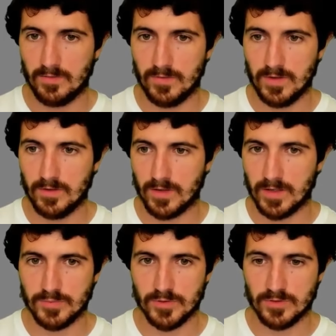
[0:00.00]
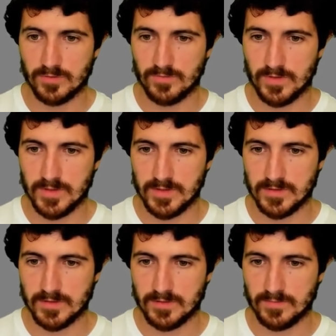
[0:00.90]
a video capture of
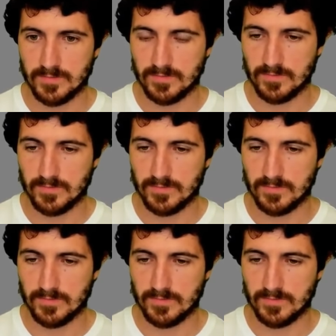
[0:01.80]
this.